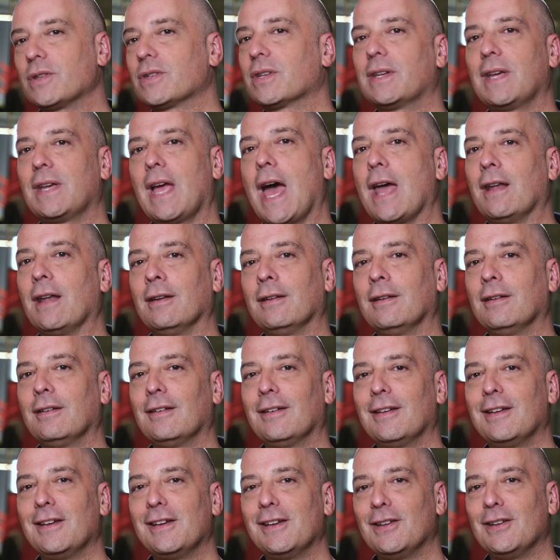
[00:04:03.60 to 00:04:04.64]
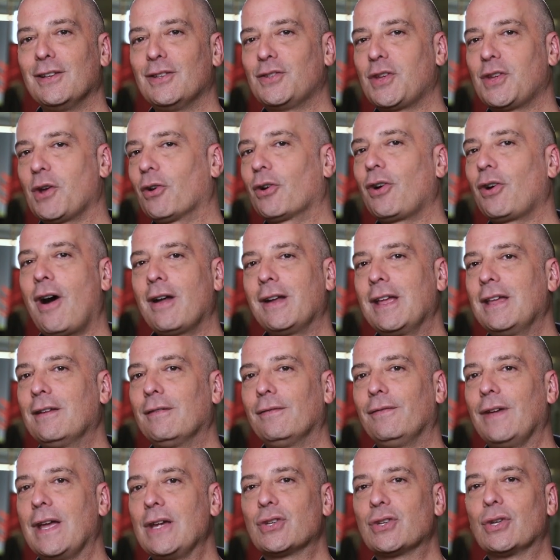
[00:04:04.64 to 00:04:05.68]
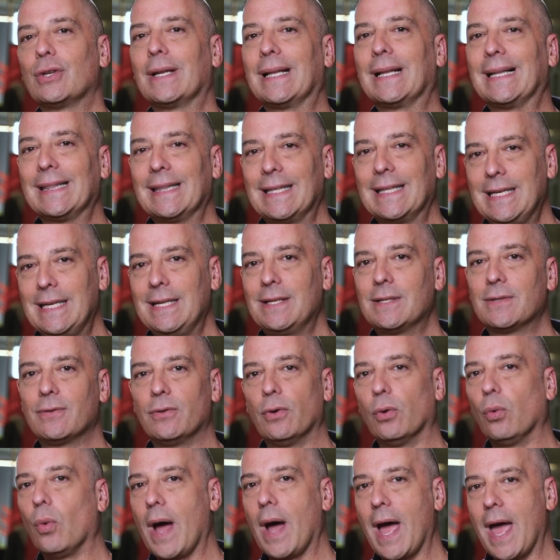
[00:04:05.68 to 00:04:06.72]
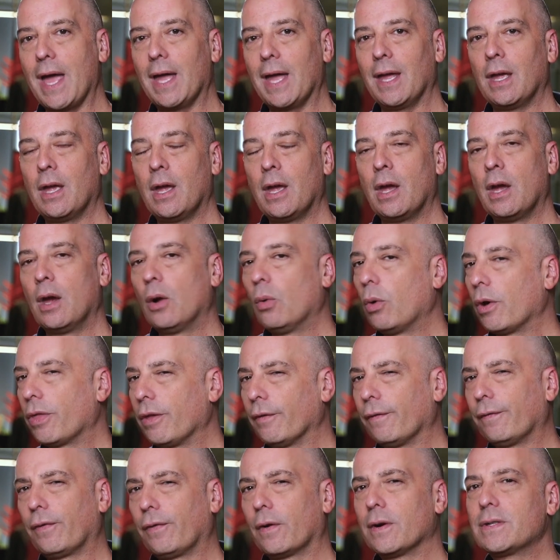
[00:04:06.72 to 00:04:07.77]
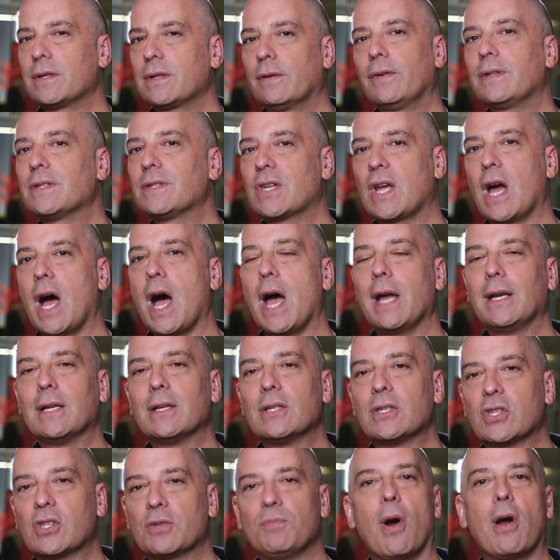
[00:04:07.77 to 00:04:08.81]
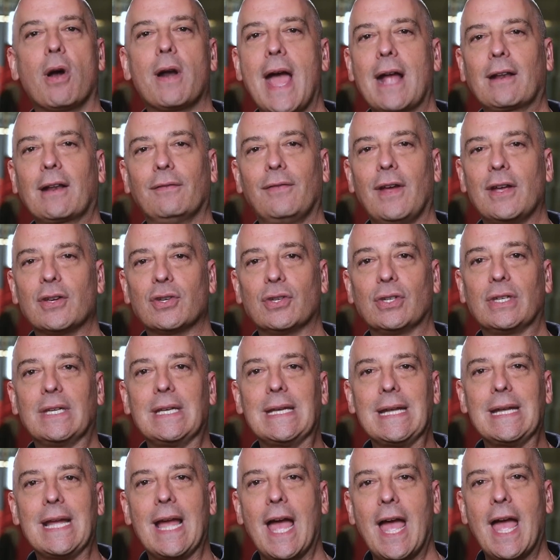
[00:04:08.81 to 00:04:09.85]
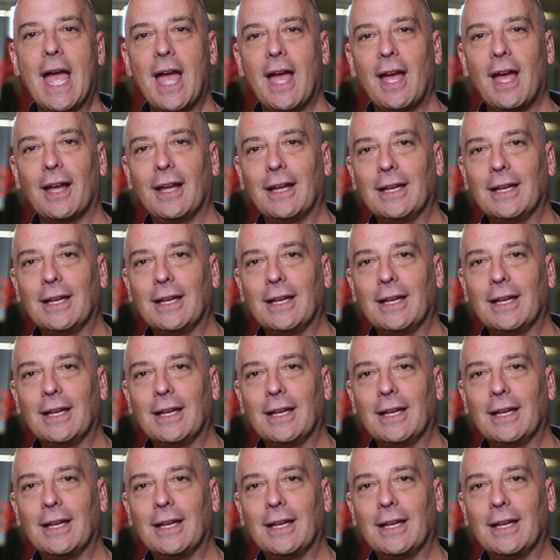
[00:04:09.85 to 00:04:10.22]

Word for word: Once again, Saragon innovation leads the way with a first-of-its-kind smart activation key